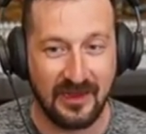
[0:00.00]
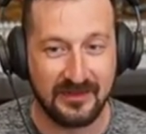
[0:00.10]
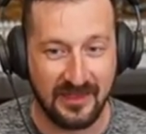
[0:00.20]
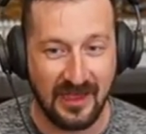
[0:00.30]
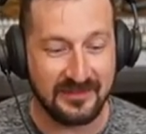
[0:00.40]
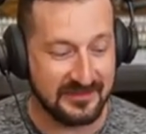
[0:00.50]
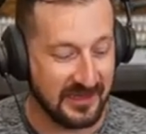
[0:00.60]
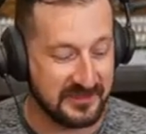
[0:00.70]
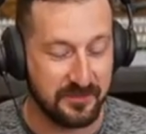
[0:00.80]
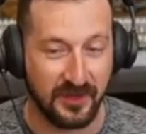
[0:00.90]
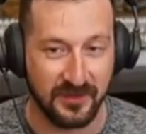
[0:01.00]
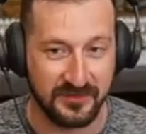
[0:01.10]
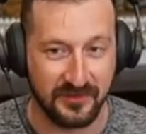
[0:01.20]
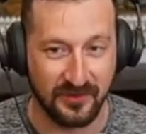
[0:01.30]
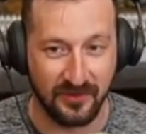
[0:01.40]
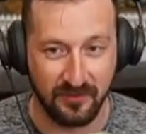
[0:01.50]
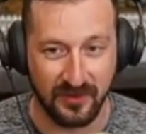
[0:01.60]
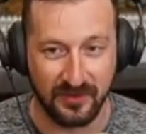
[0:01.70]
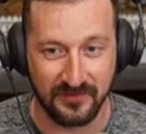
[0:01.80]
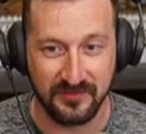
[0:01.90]
And that says balls or no
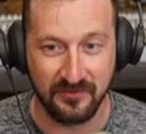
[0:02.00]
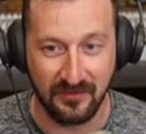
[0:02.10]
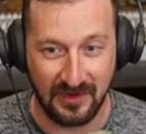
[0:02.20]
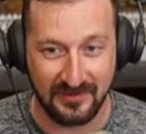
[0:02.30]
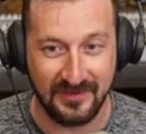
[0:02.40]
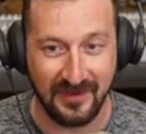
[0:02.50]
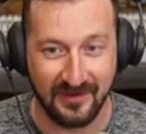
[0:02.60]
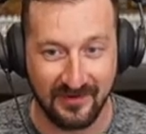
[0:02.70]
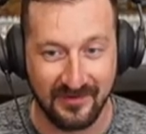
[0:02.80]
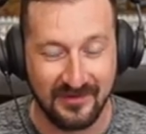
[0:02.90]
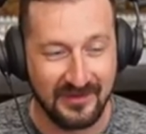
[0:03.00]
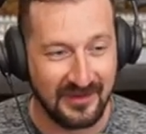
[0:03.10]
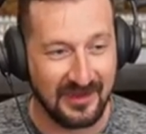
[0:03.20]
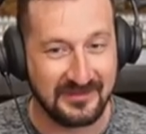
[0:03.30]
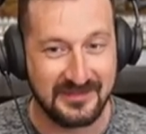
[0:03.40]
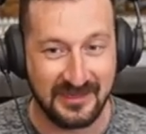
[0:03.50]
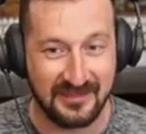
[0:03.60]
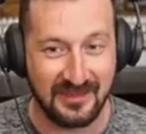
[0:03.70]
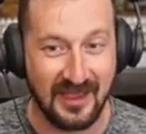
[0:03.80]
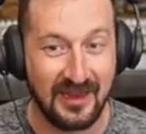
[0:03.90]
balls right there. And
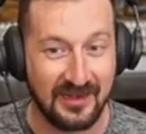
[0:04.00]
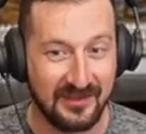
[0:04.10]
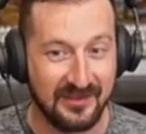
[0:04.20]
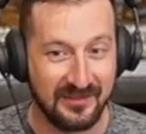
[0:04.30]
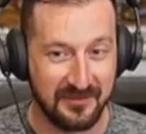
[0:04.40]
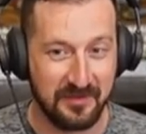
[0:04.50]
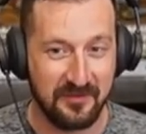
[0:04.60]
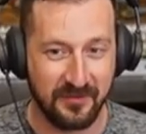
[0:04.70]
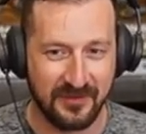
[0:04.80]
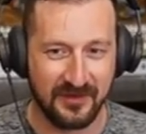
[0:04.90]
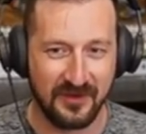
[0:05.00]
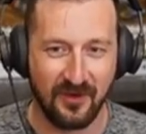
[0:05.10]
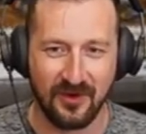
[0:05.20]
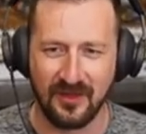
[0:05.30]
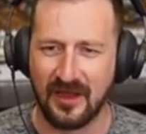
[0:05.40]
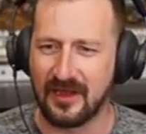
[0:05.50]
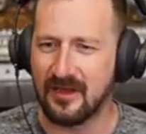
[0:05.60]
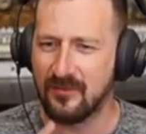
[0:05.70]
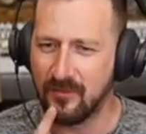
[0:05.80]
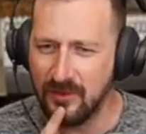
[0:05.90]
see, then the people in the know are
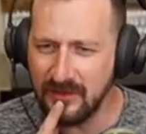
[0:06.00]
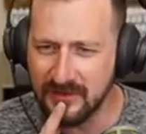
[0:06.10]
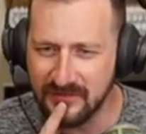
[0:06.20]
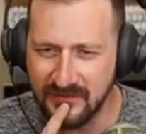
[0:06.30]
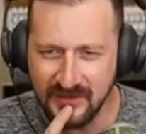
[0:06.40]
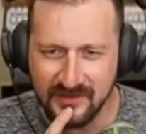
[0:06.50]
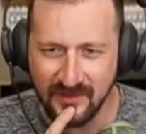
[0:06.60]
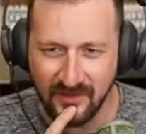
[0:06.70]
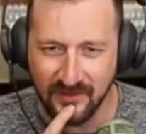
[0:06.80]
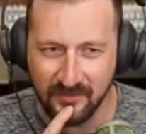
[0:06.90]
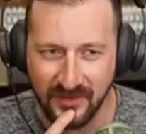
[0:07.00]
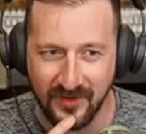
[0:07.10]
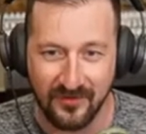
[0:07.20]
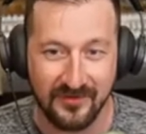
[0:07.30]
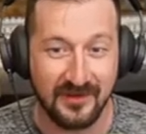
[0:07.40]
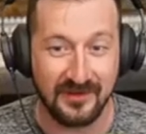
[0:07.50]
like, what is this all about?